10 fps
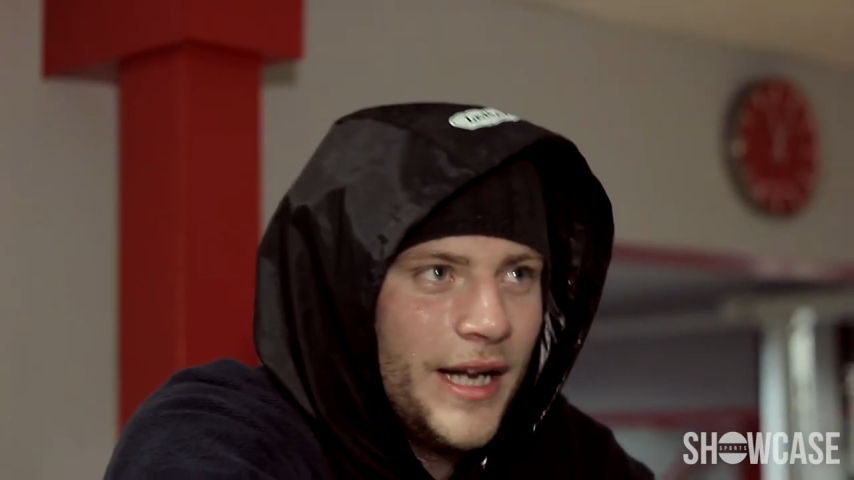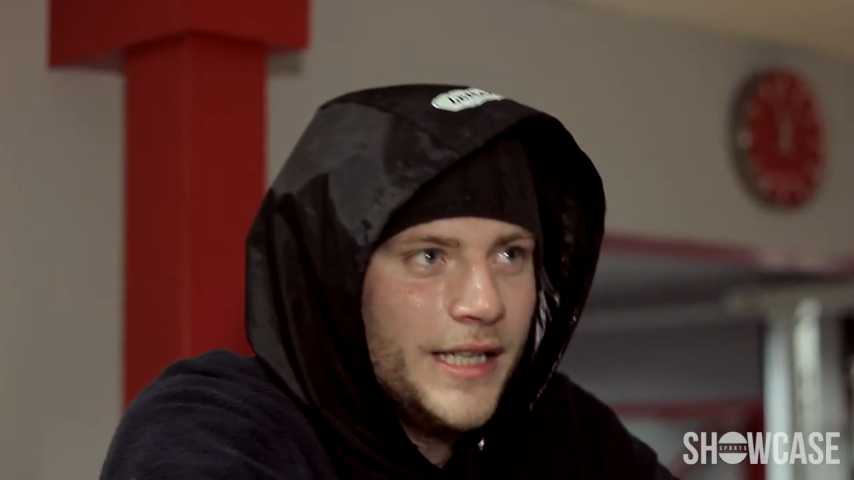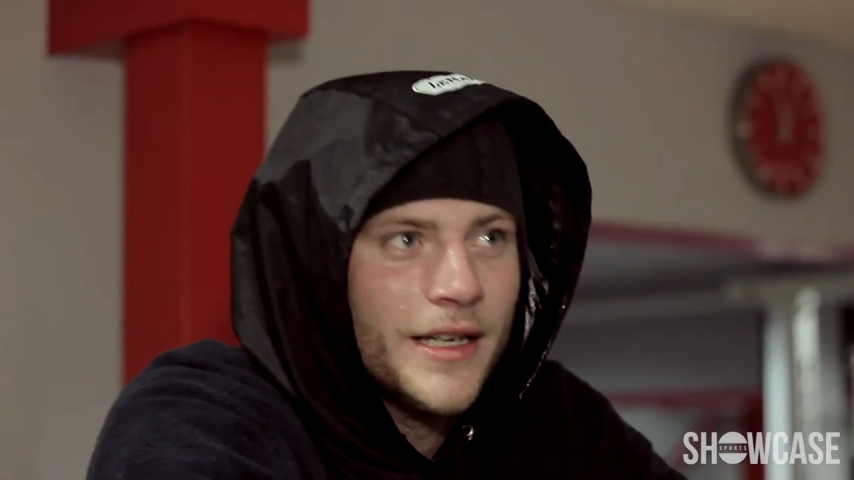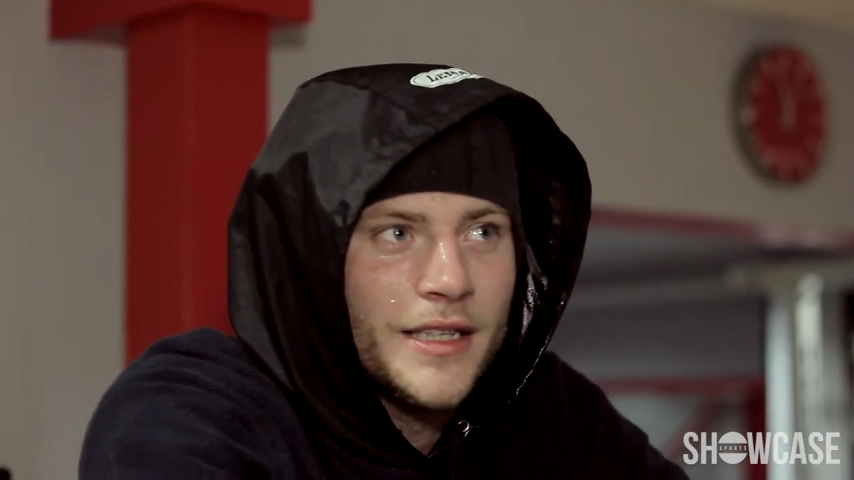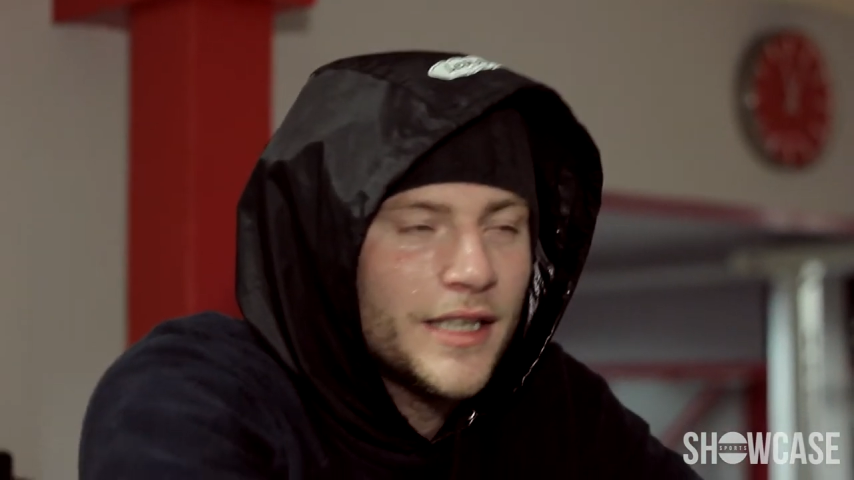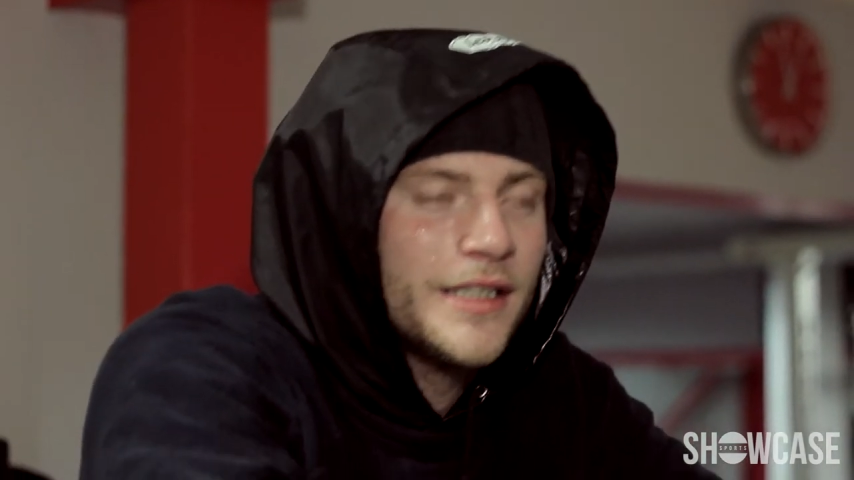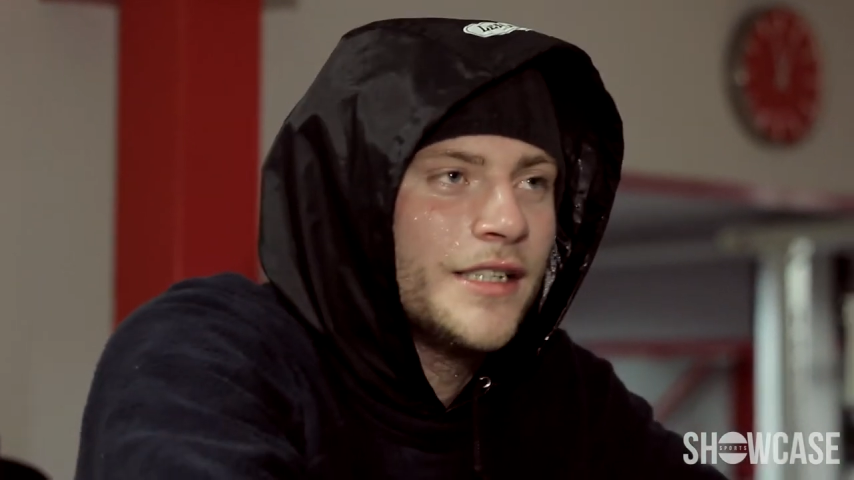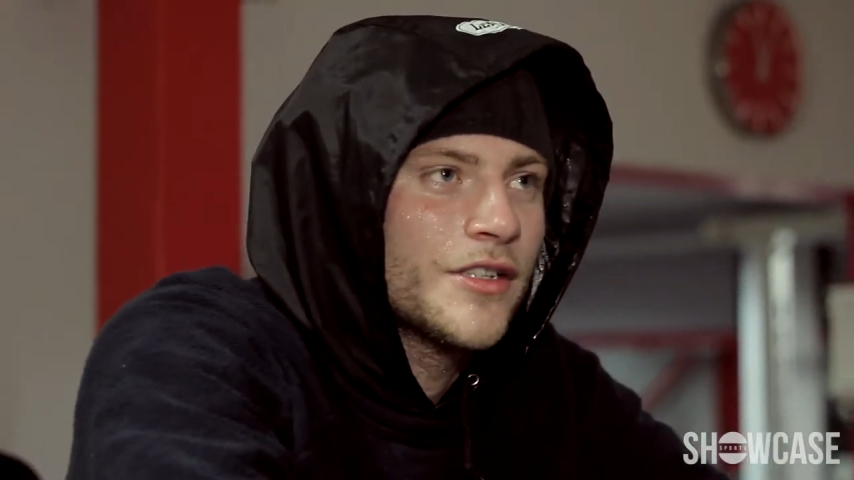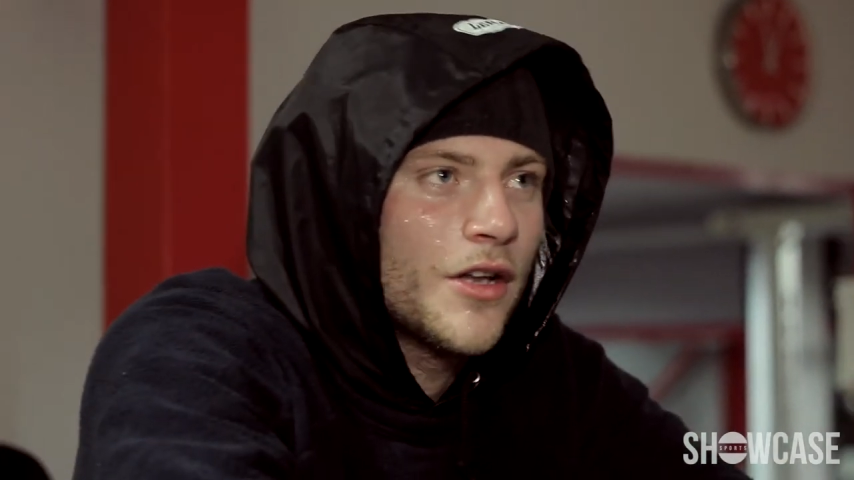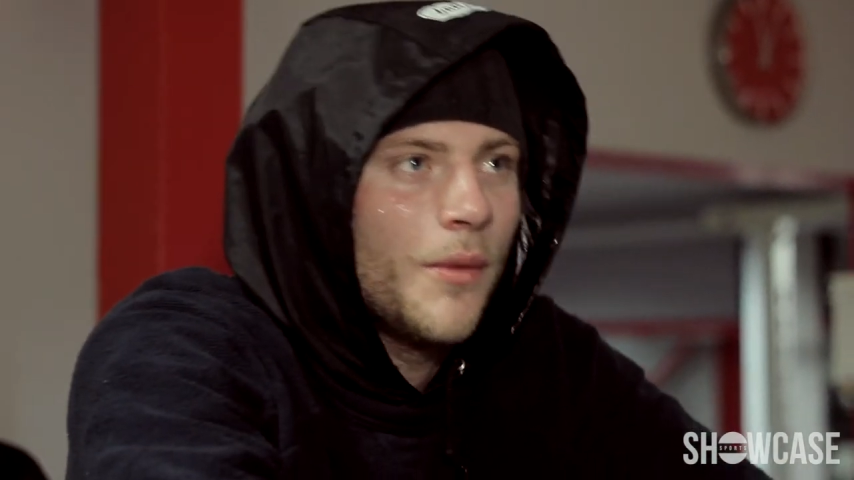easy, I
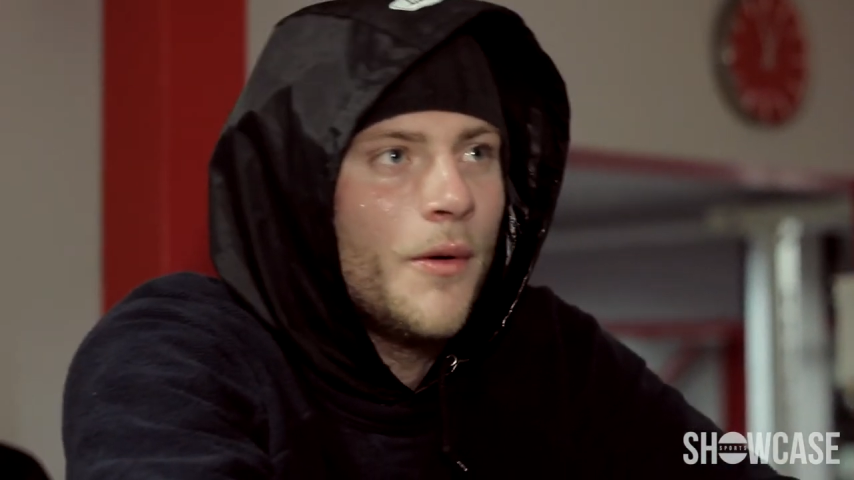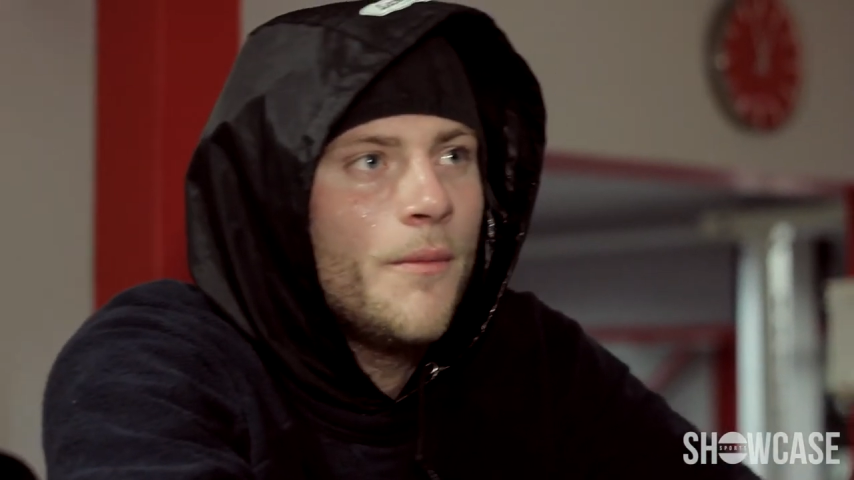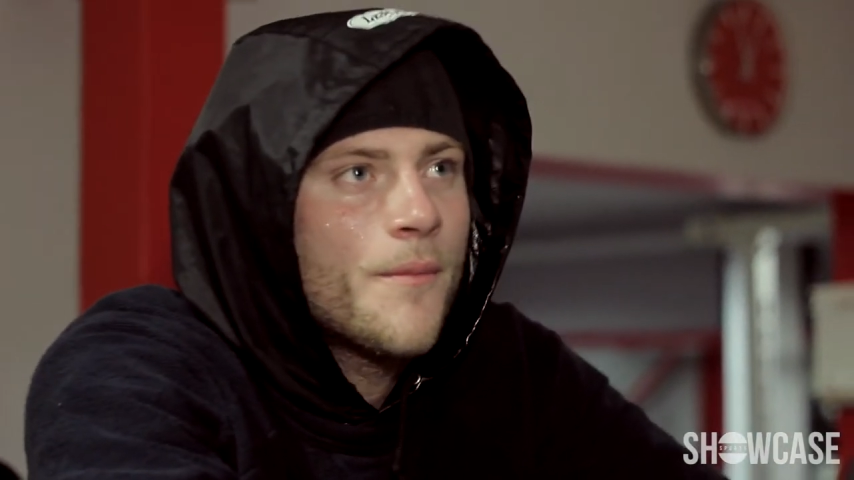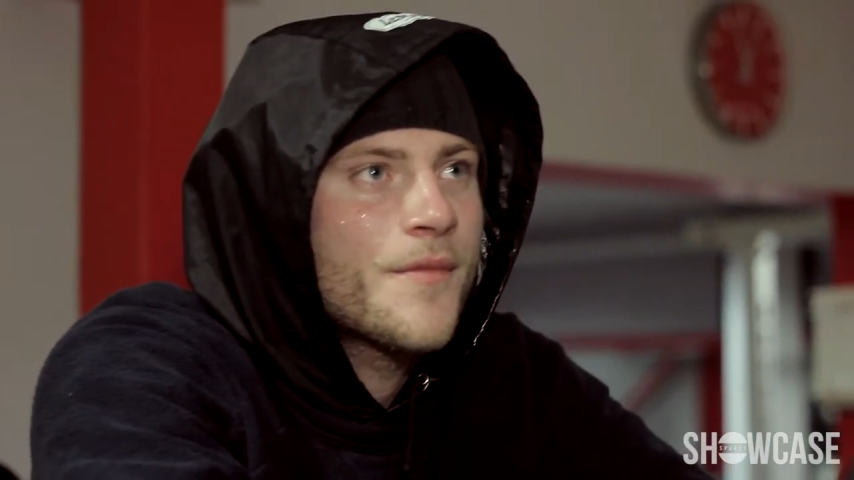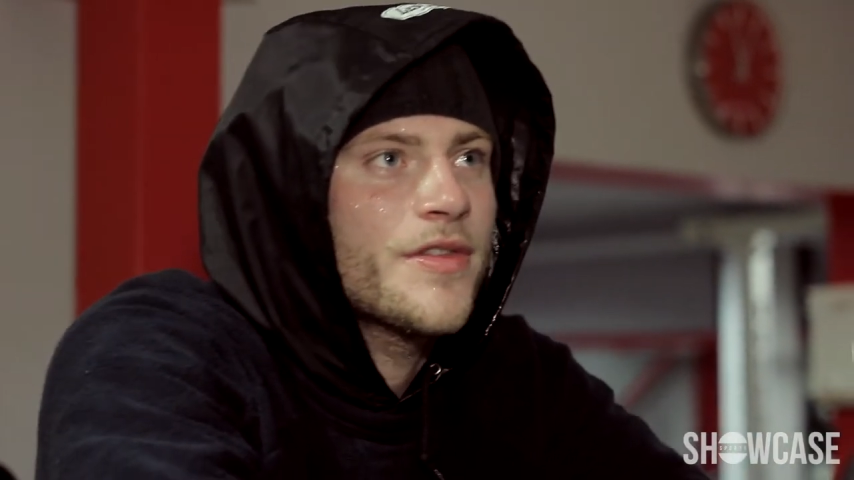didn't stop them.